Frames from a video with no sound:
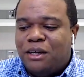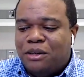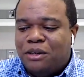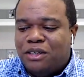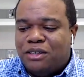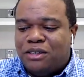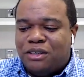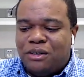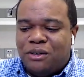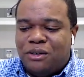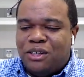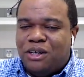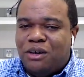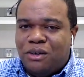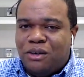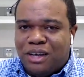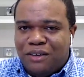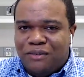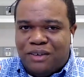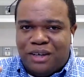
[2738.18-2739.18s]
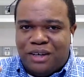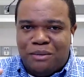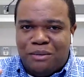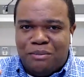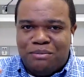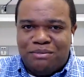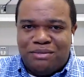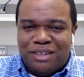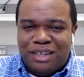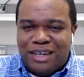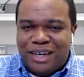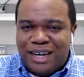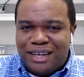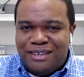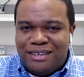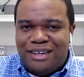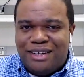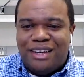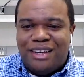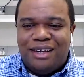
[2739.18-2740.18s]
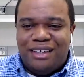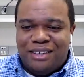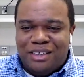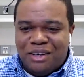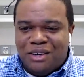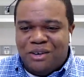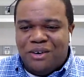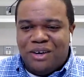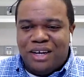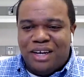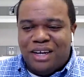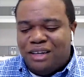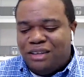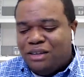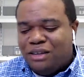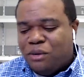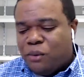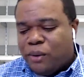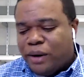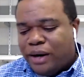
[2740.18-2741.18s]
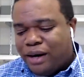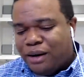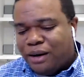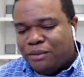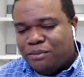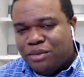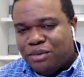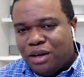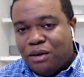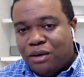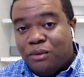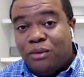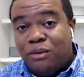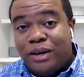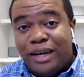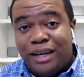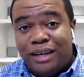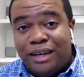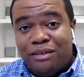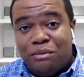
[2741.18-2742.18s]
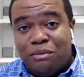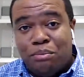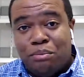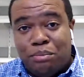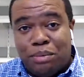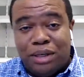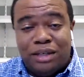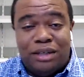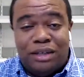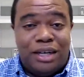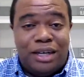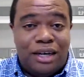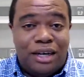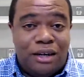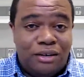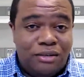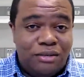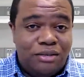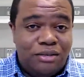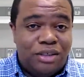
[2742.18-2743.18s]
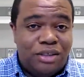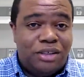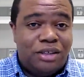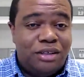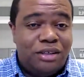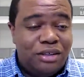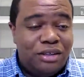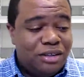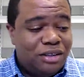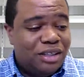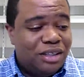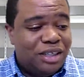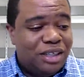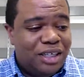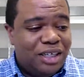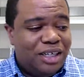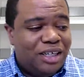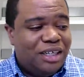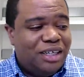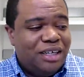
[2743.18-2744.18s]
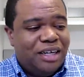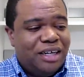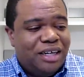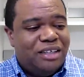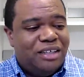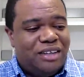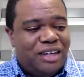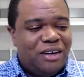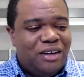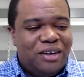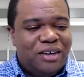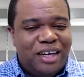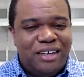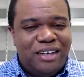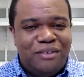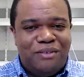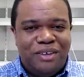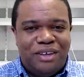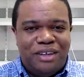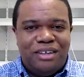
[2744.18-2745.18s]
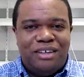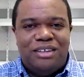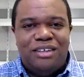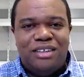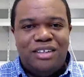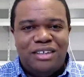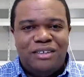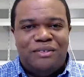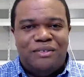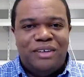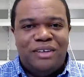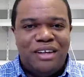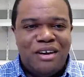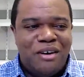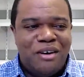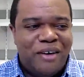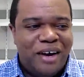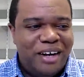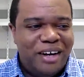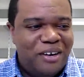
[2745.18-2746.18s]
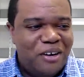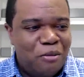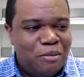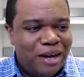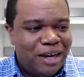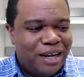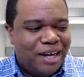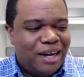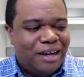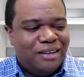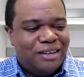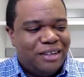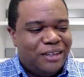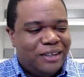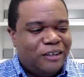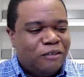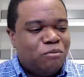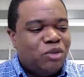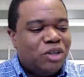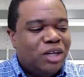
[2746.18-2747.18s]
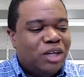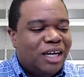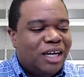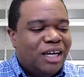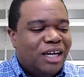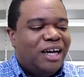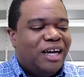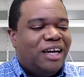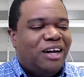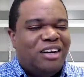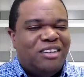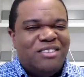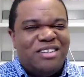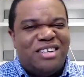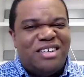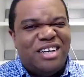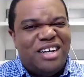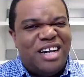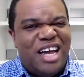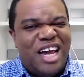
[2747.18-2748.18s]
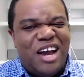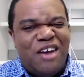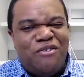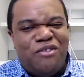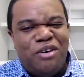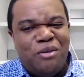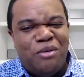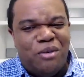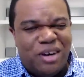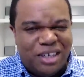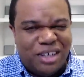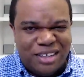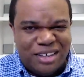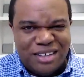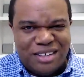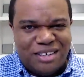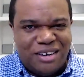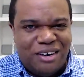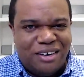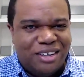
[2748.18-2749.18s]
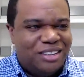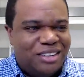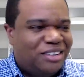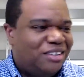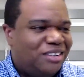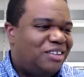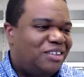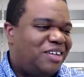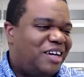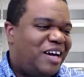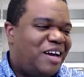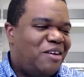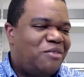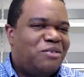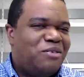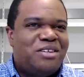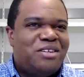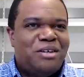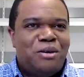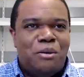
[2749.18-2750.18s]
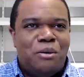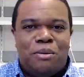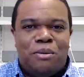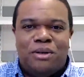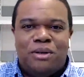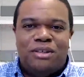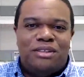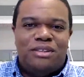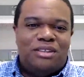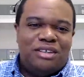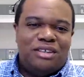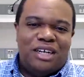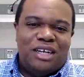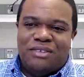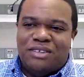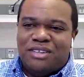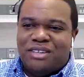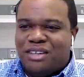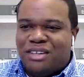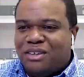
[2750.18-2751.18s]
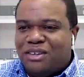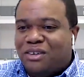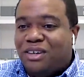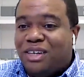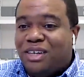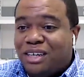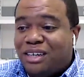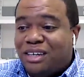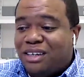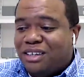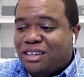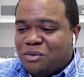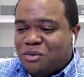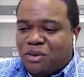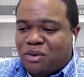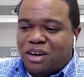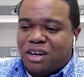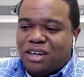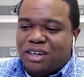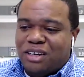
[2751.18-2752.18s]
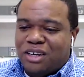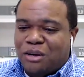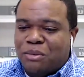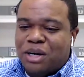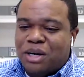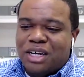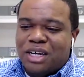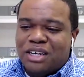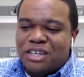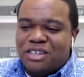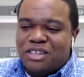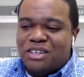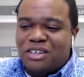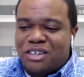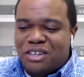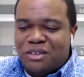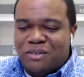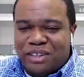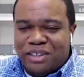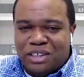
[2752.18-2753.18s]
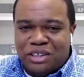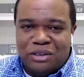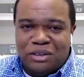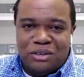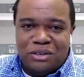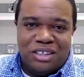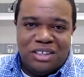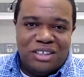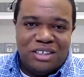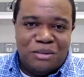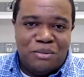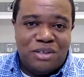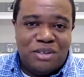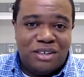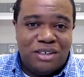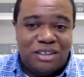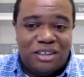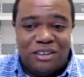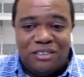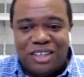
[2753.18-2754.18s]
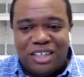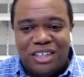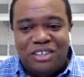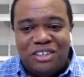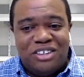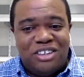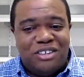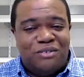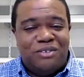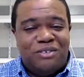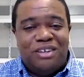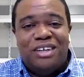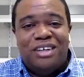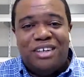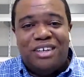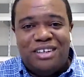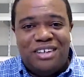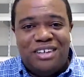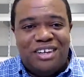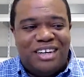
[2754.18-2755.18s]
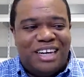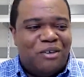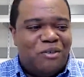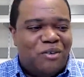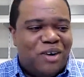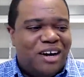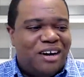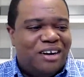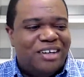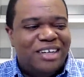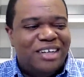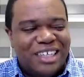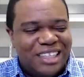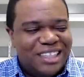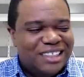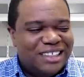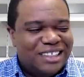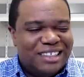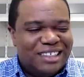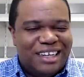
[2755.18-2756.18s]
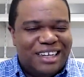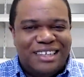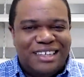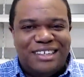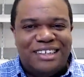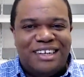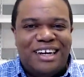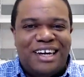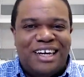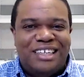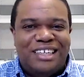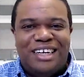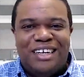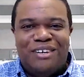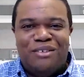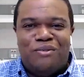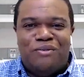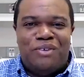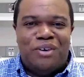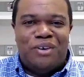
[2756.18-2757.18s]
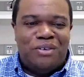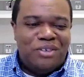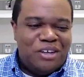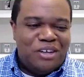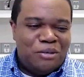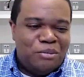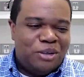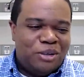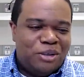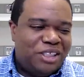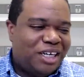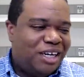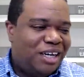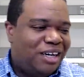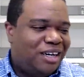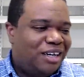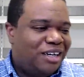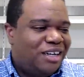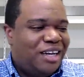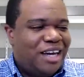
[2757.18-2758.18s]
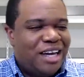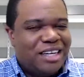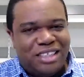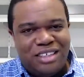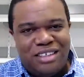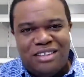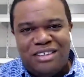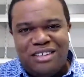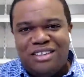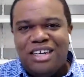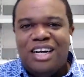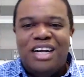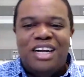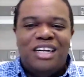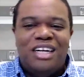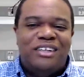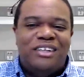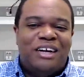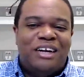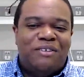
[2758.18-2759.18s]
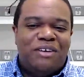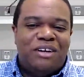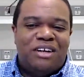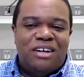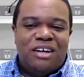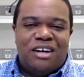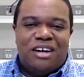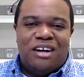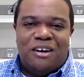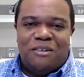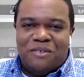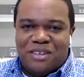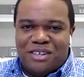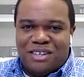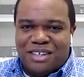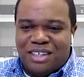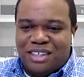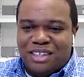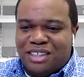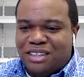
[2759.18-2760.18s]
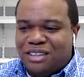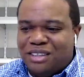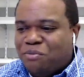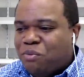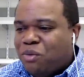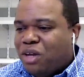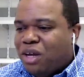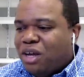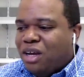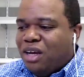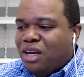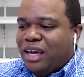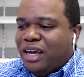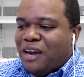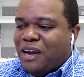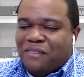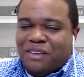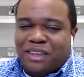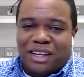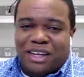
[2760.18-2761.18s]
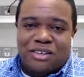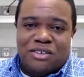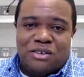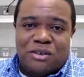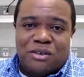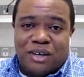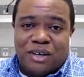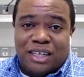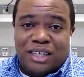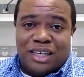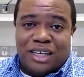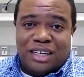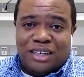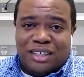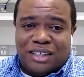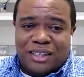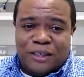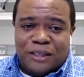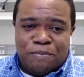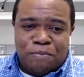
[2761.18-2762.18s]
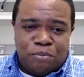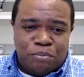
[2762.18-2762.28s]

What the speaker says: So you don't give up. The next day, you go ahead and you wear a red button-down shirt, and you're like, okay, you're feeling good, you're feeling great. You go back out there, and all of a sudden, everyone is talking to you. Every single person, every single lady is walking up to you, introducing themselves, and you're just feeling good. Like, wow, tonight's the night. You're getting phone numbers, you're getting connections, you're having good conversation. Everything is great that night.